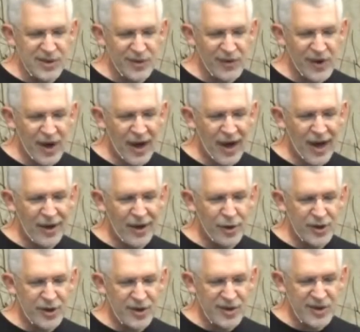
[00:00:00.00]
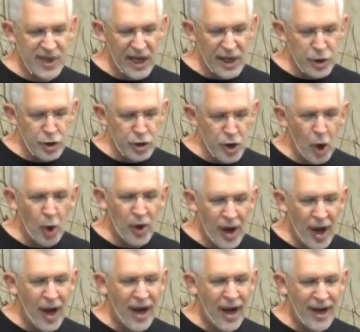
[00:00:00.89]
of God or to say no
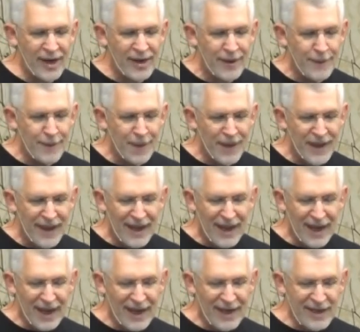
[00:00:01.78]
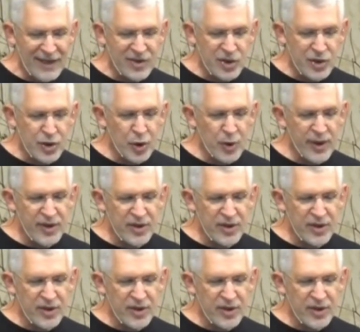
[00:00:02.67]
God uh, is doing